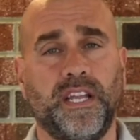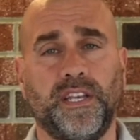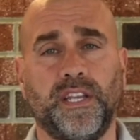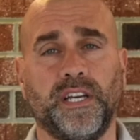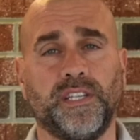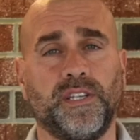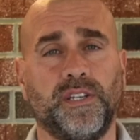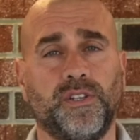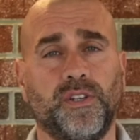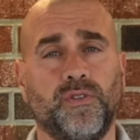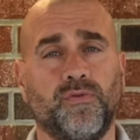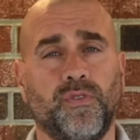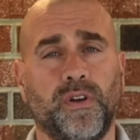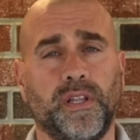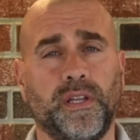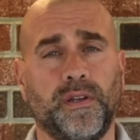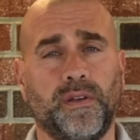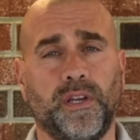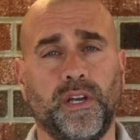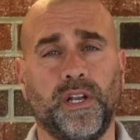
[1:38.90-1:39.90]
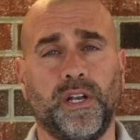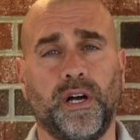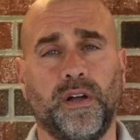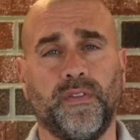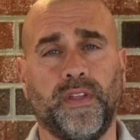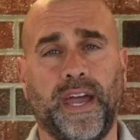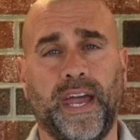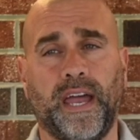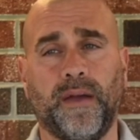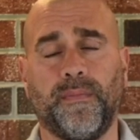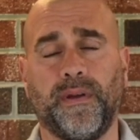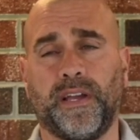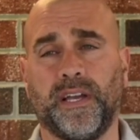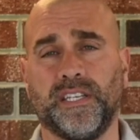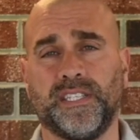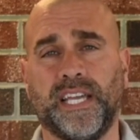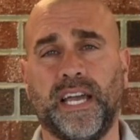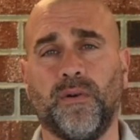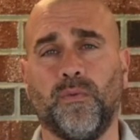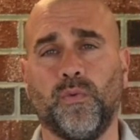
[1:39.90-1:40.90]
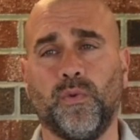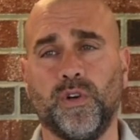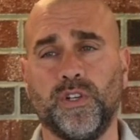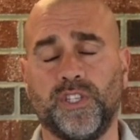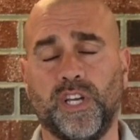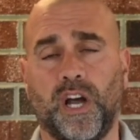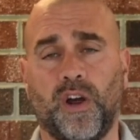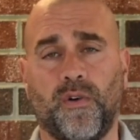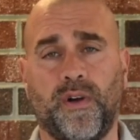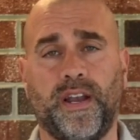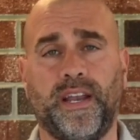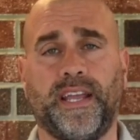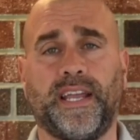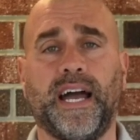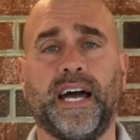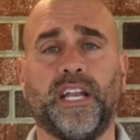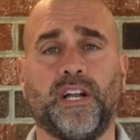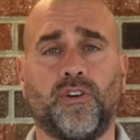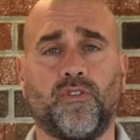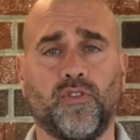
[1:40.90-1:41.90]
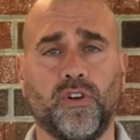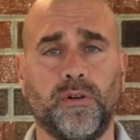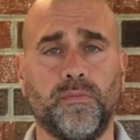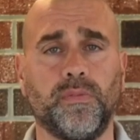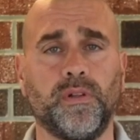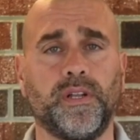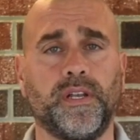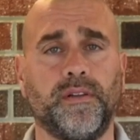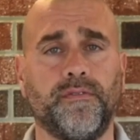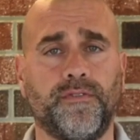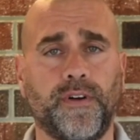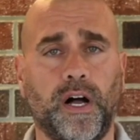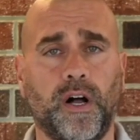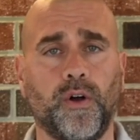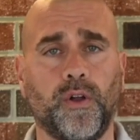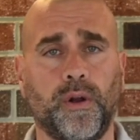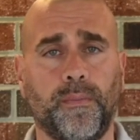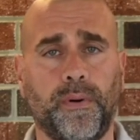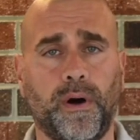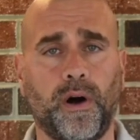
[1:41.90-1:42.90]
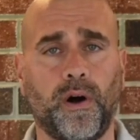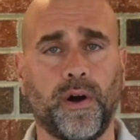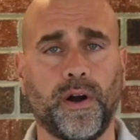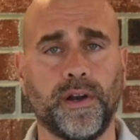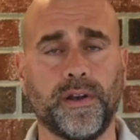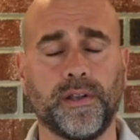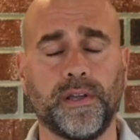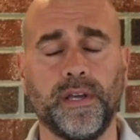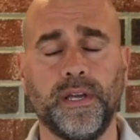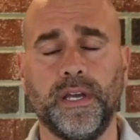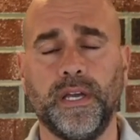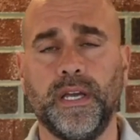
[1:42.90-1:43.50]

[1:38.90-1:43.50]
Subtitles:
It doesn't do really good on that, because that wood's already kind of crumbling and falling apart.